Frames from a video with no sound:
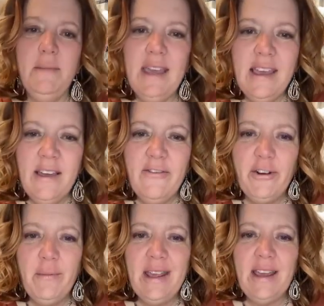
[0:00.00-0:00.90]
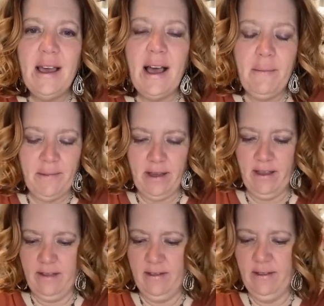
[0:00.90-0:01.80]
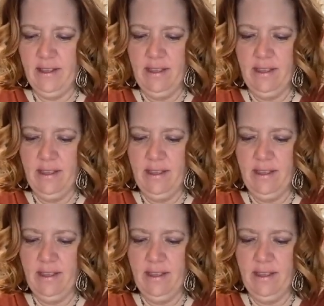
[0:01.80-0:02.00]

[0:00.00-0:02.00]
for me, I'm